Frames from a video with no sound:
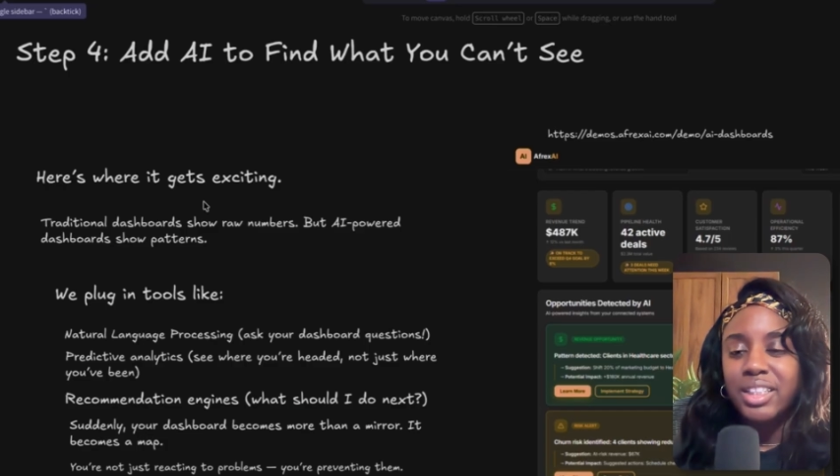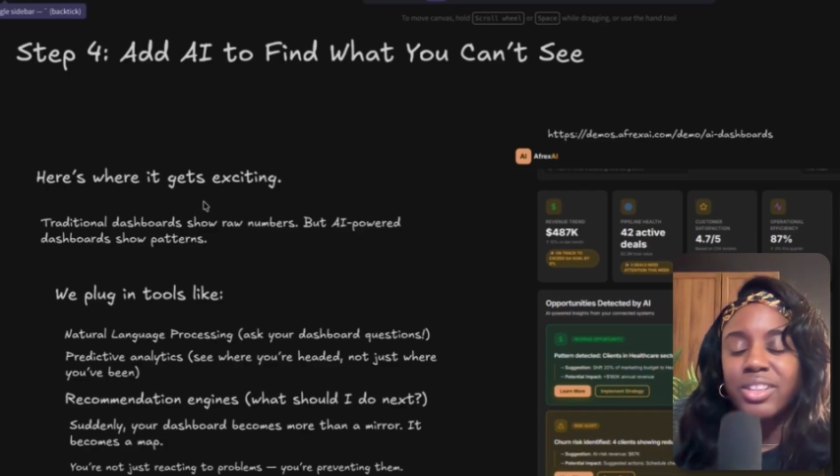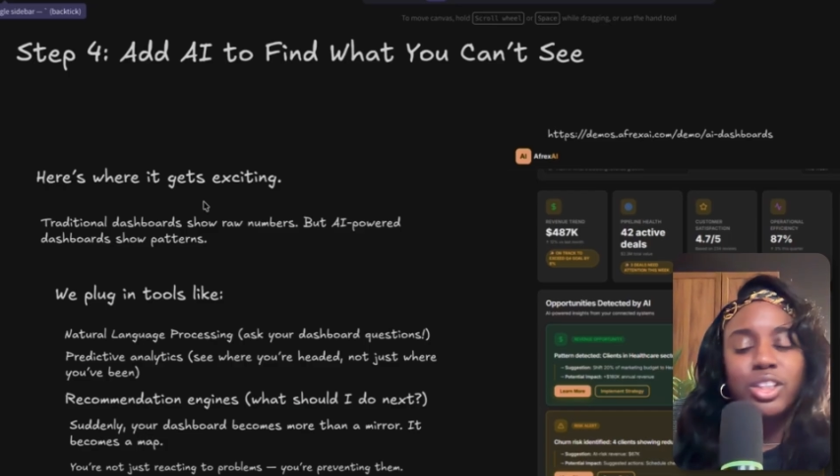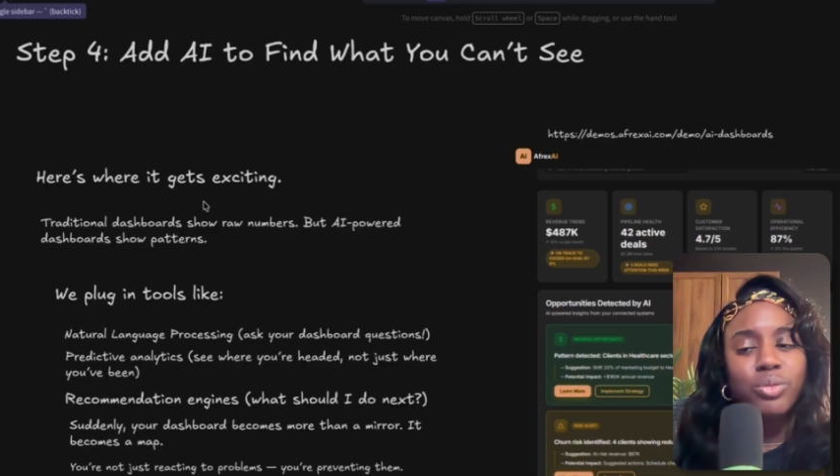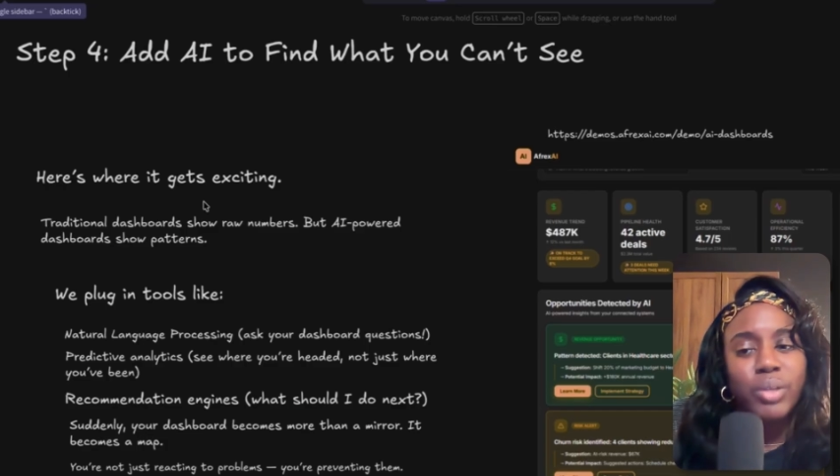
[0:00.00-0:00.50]
So
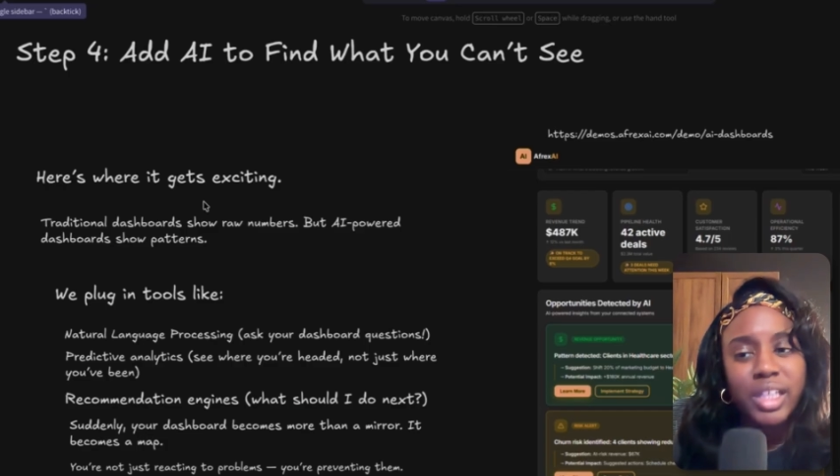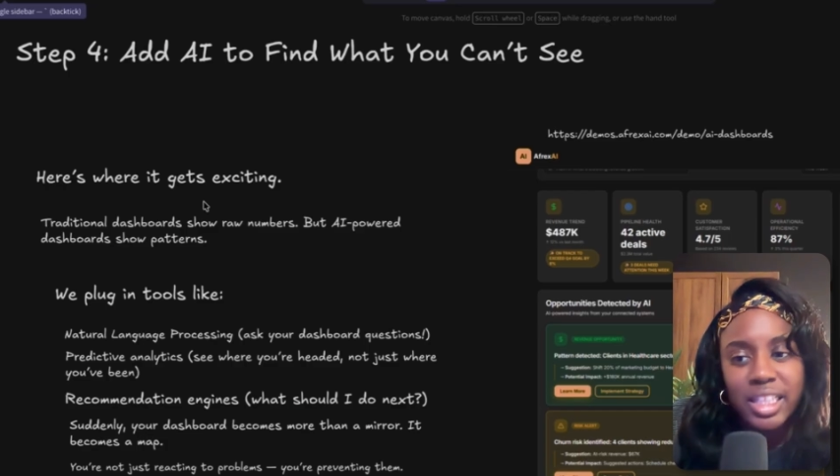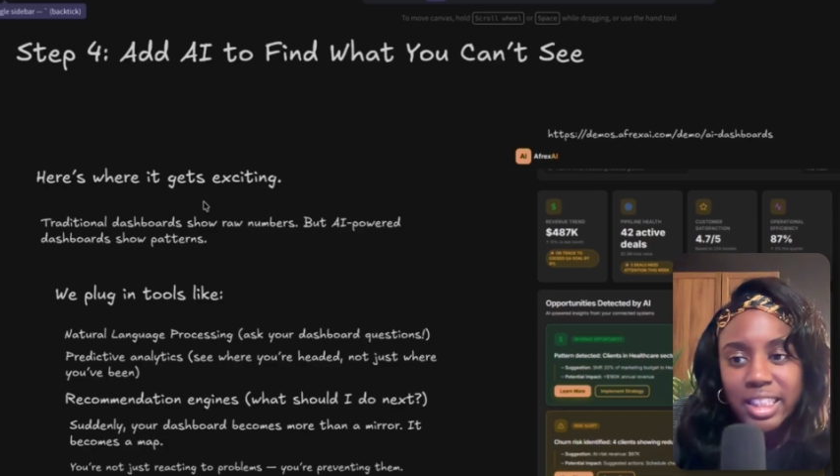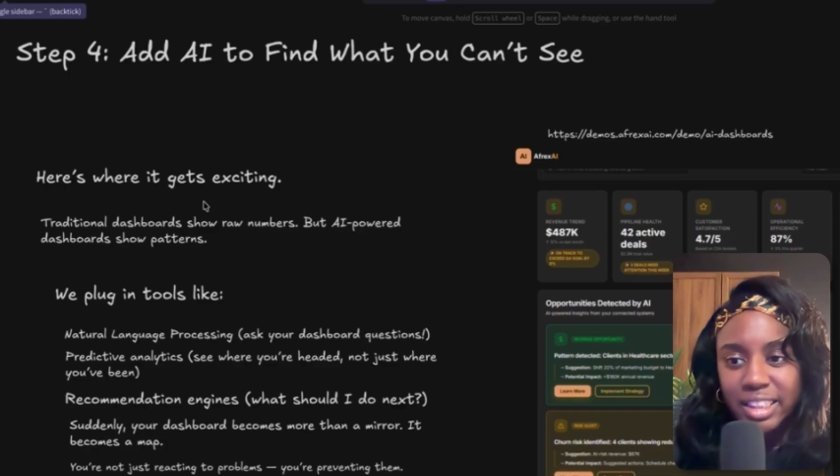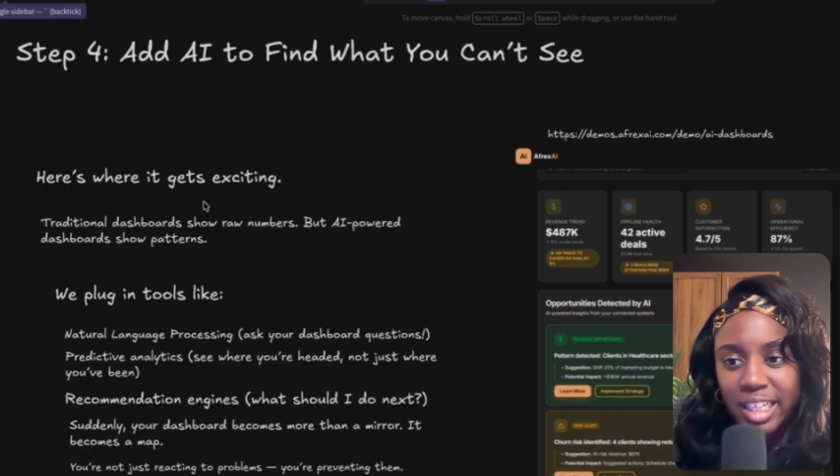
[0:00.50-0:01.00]
this is where it
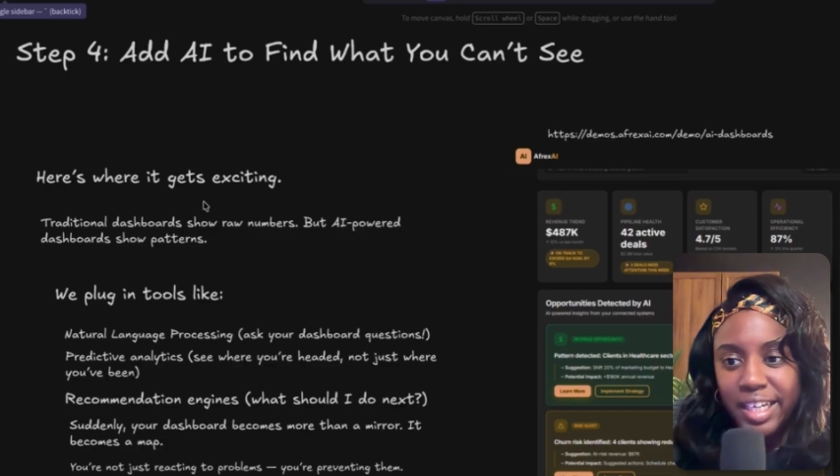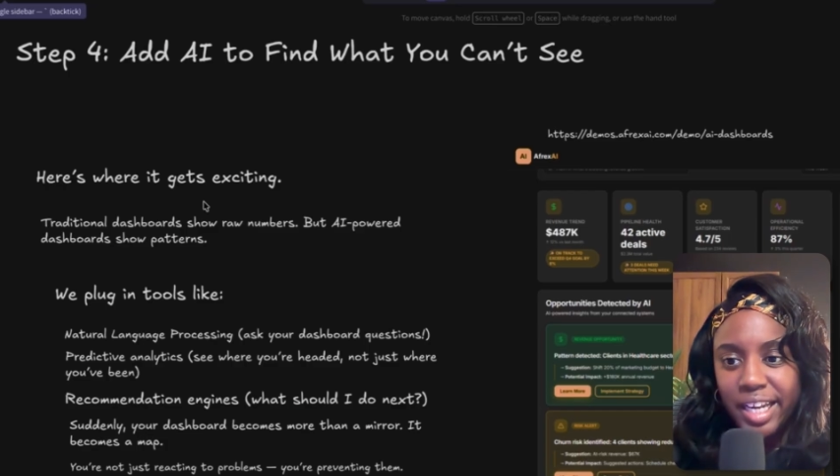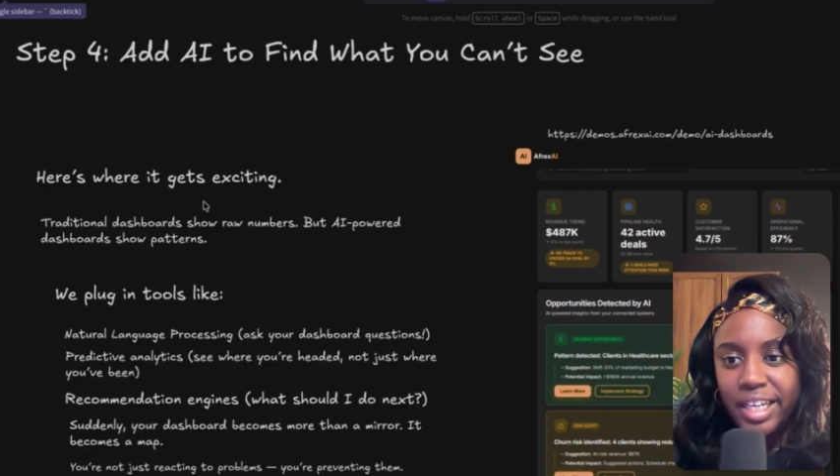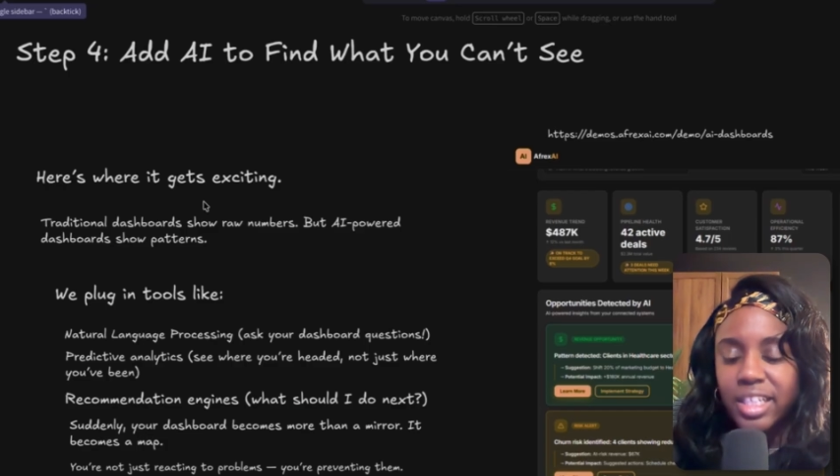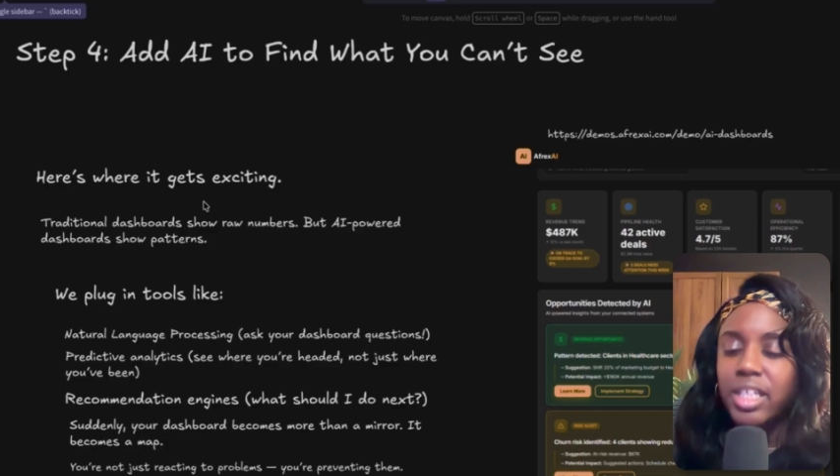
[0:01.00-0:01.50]
gets
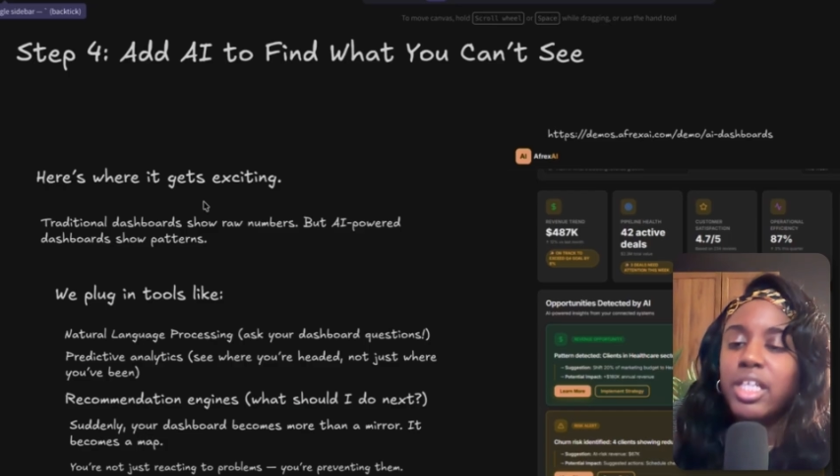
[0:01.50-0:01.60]
exciting.